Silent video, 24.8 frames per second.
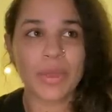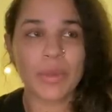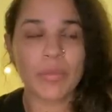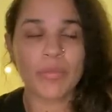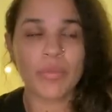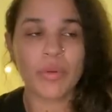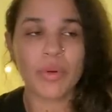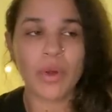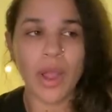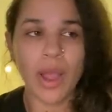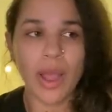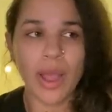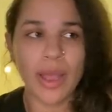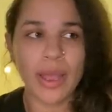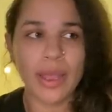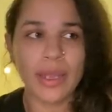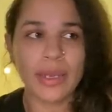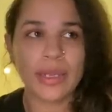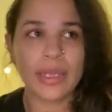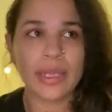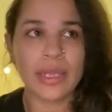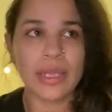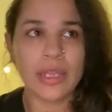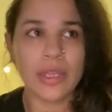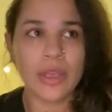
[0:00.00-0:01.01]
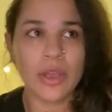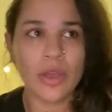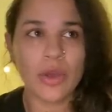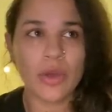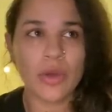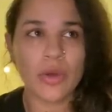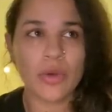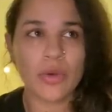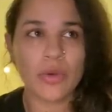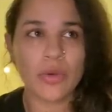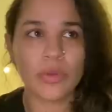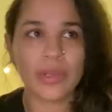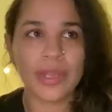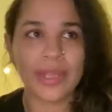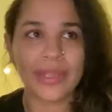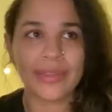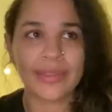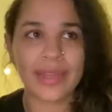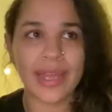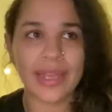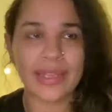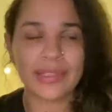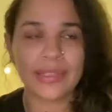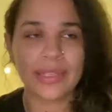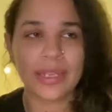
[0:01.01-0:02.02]
pride, ego, like
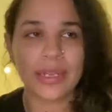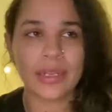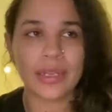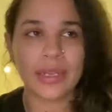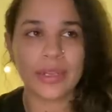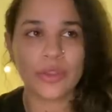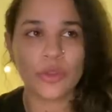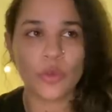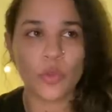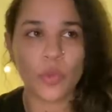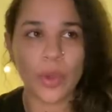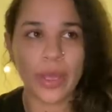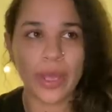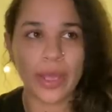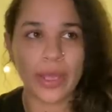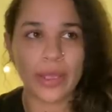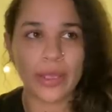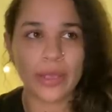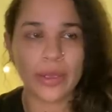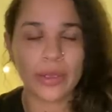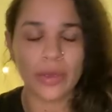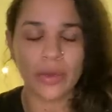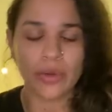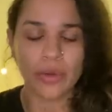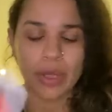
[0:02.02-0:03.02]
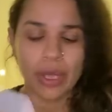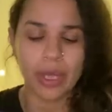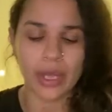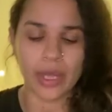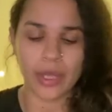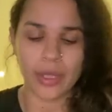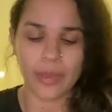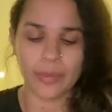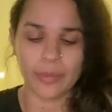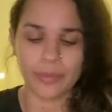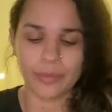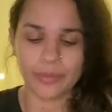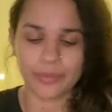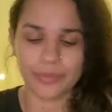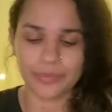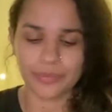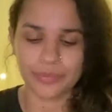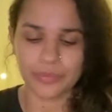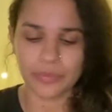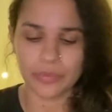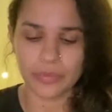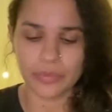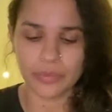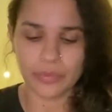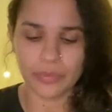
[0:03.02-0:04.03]
that's getting in the way, okay,
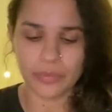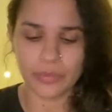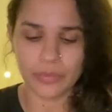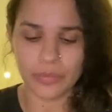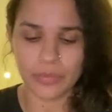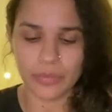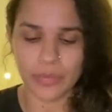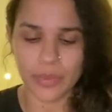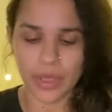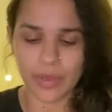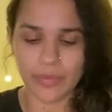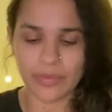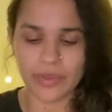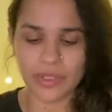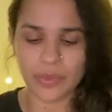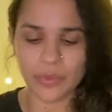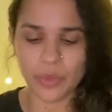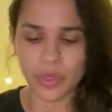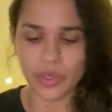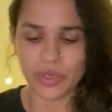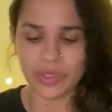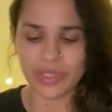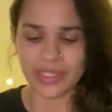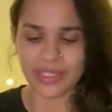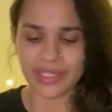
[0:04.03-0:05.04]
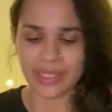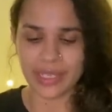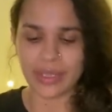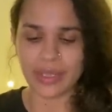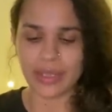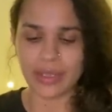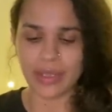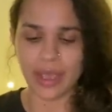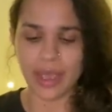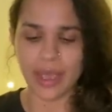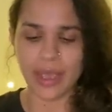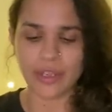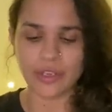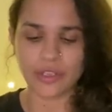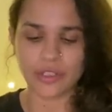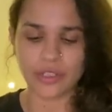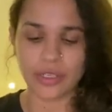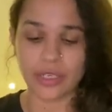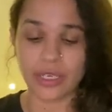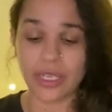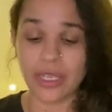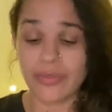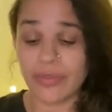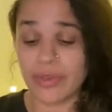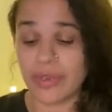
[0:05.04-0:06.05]
of this person taking
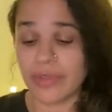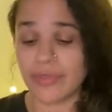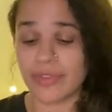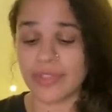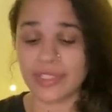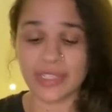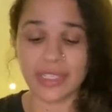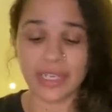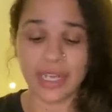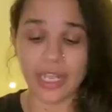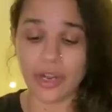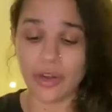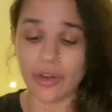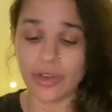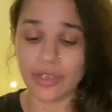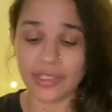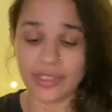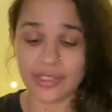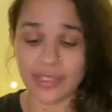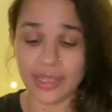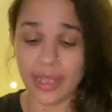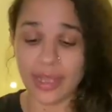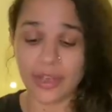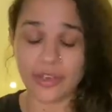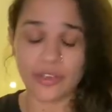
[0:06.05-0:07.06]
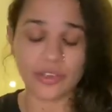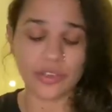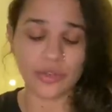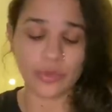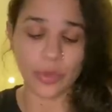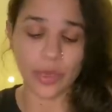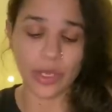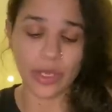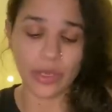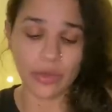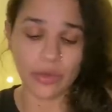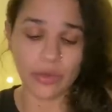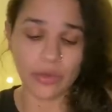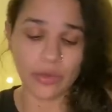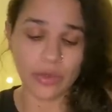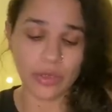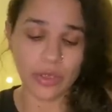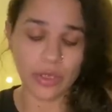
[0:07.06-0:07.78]
action, even if it's an Aries, Sag as well.